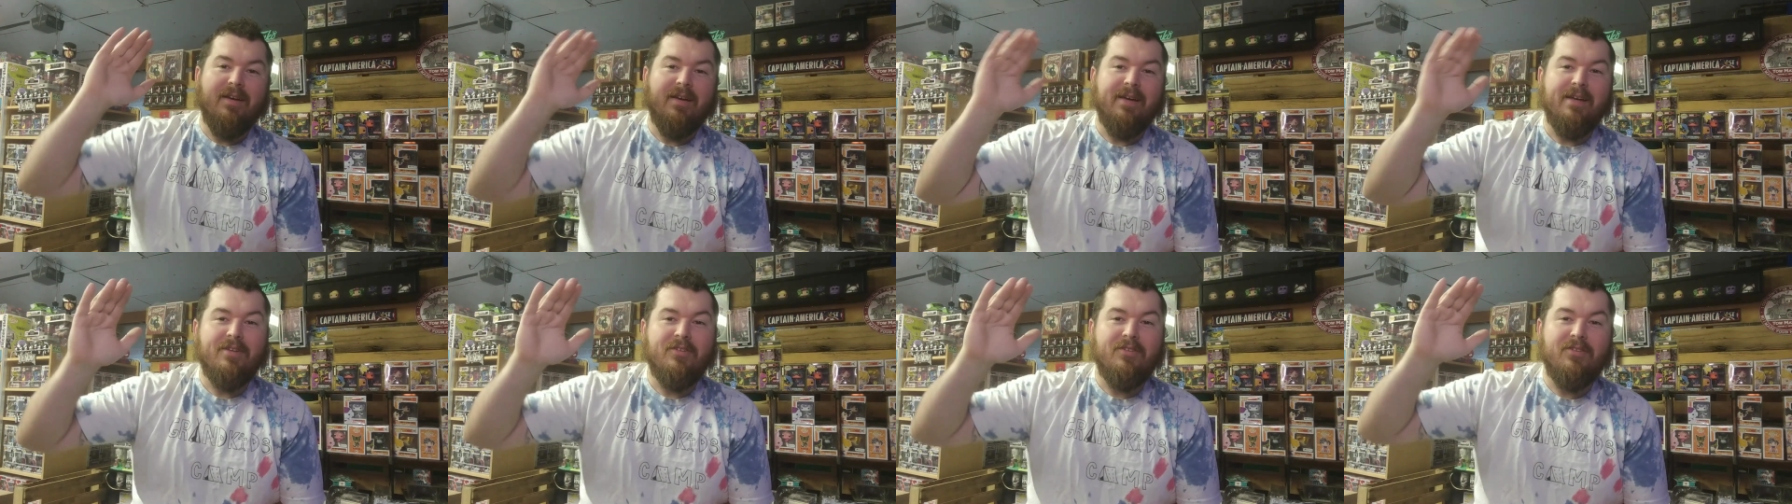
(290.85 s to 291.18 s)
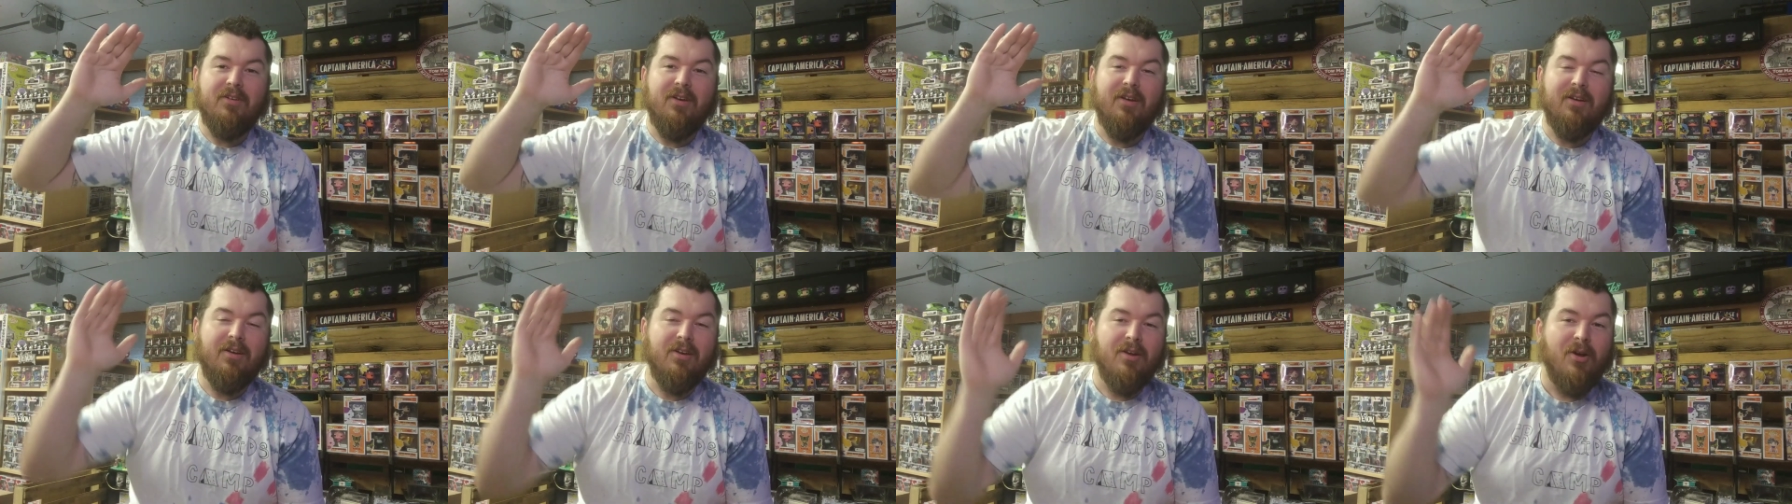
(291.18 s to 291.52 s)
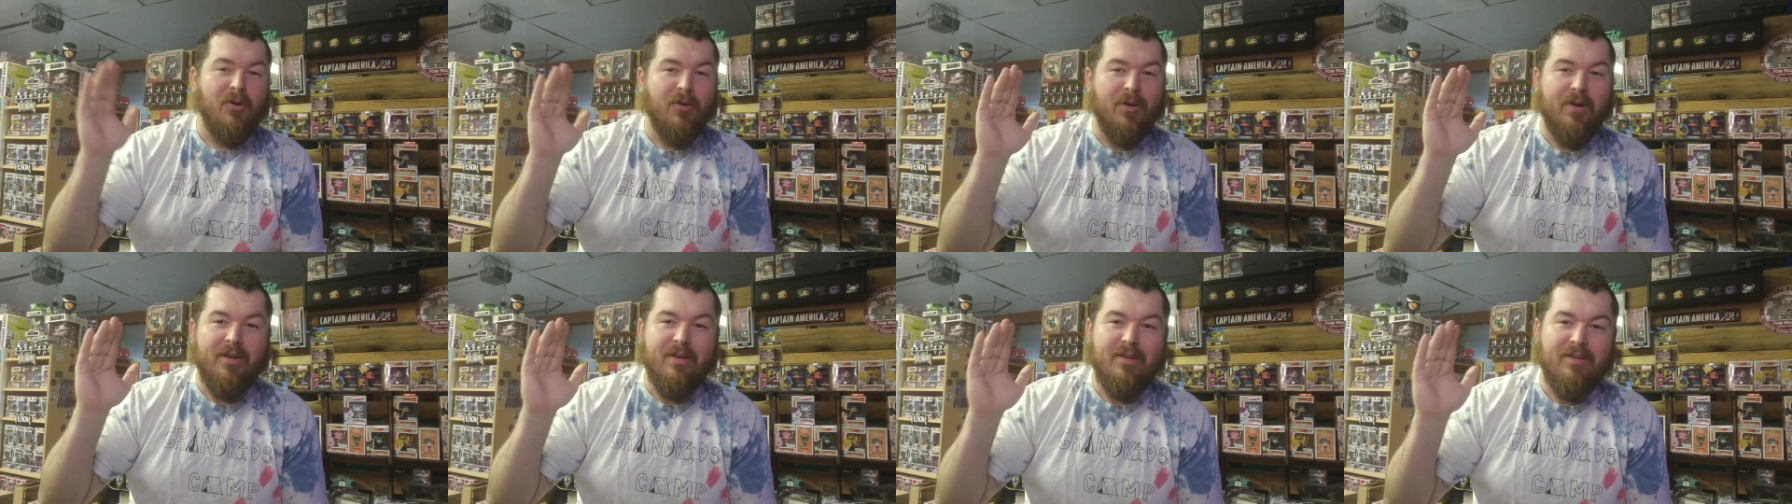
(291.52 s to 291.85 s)
his son
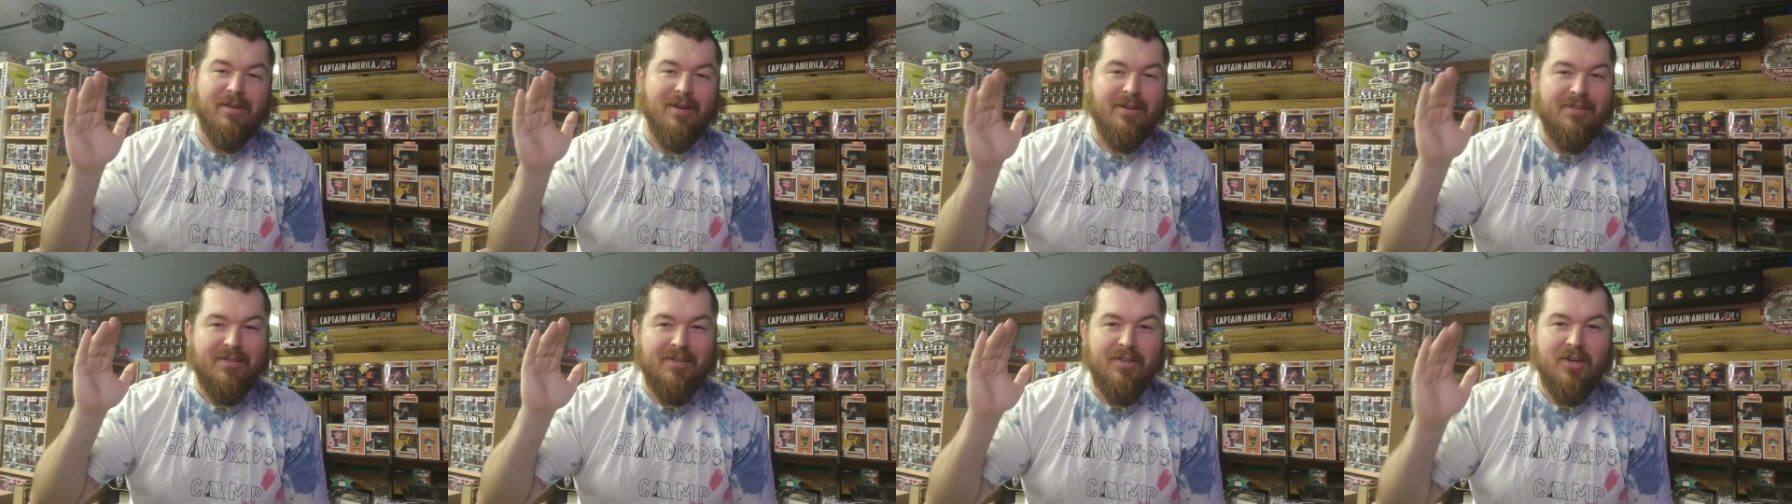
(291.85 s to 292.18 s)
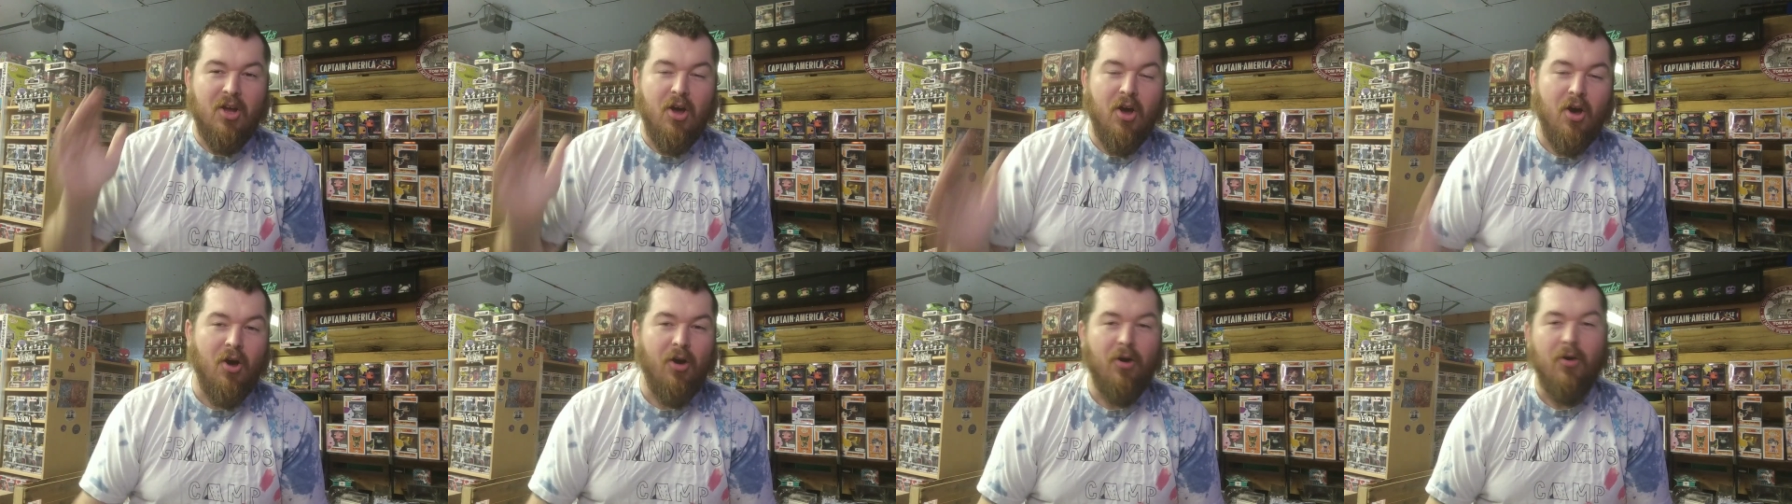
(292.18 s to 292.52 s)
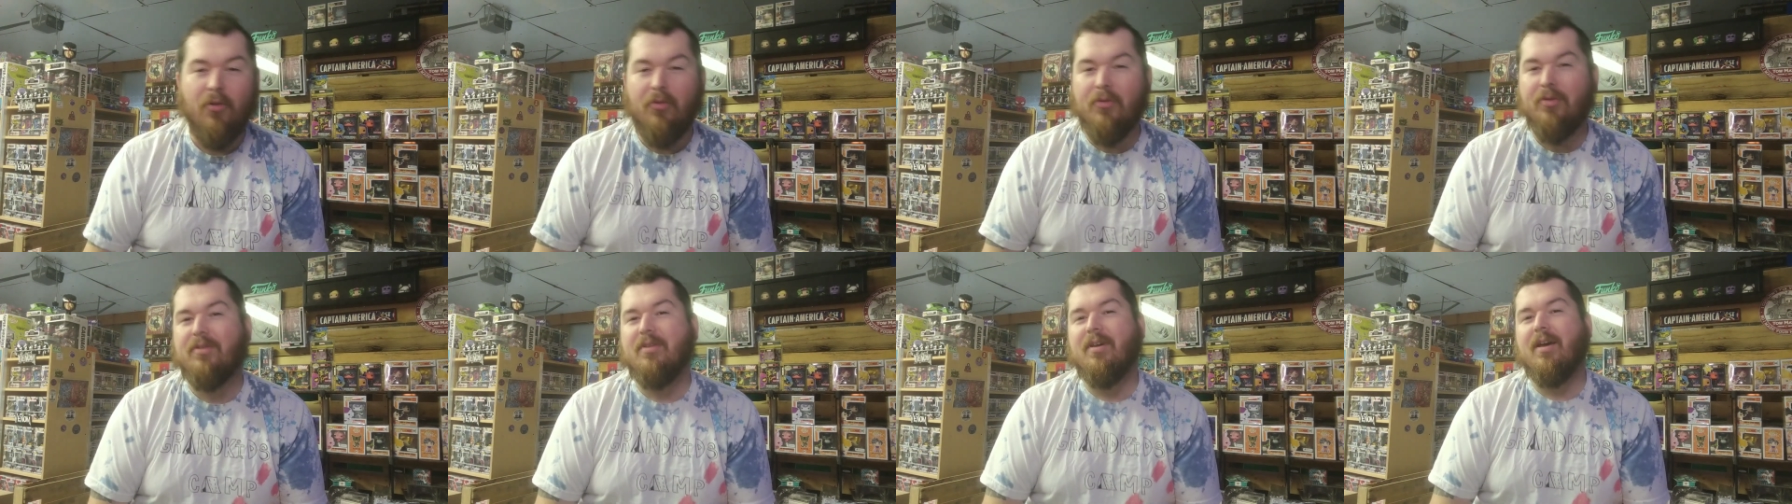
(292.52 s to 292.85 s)
Logan does it
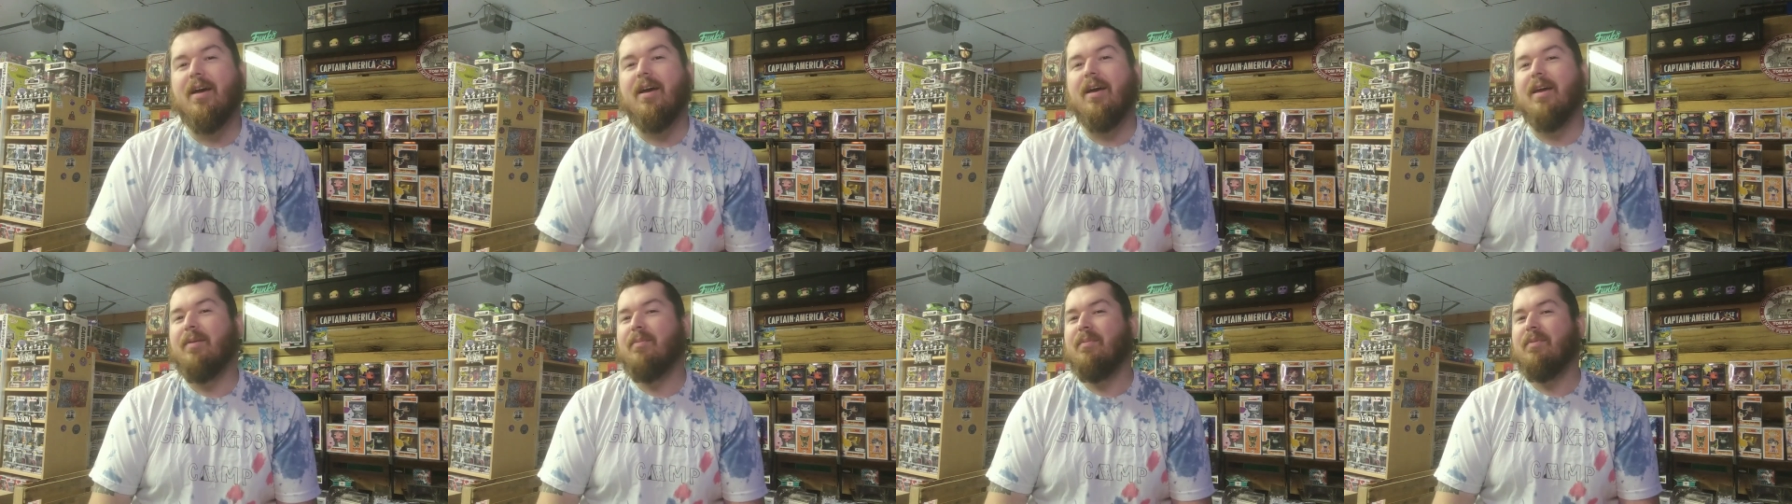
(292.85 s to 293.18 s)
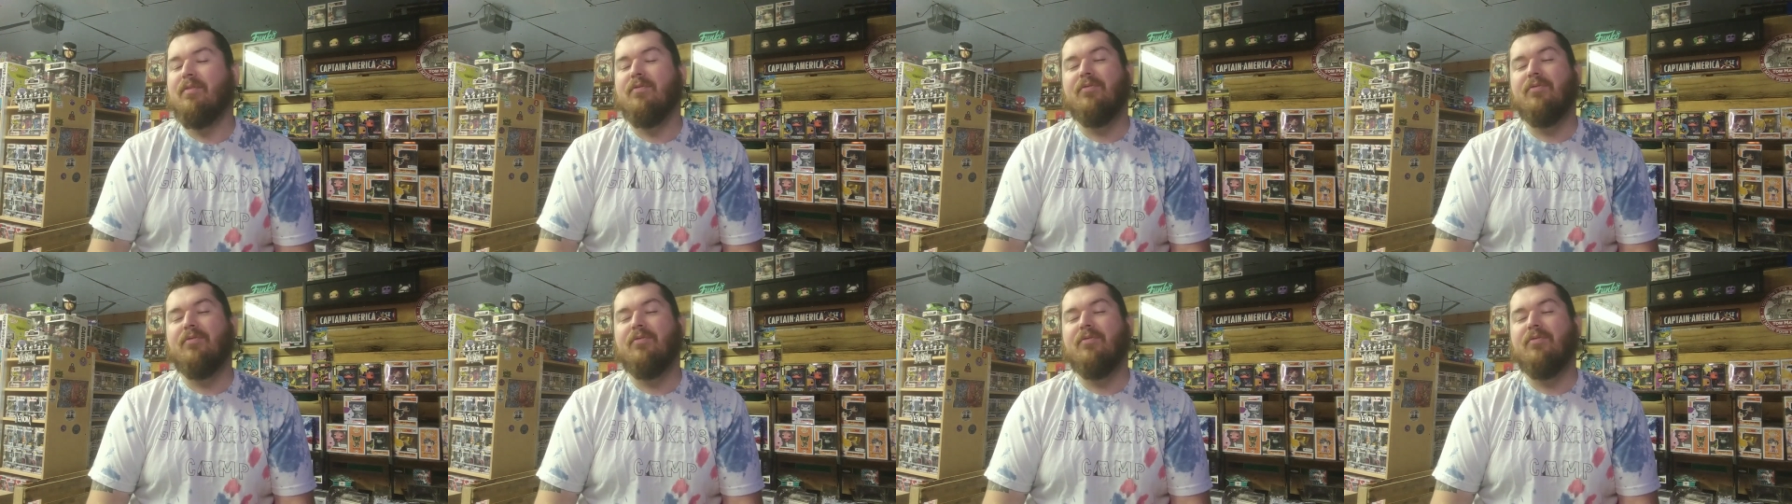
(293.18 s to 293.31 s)
all the time.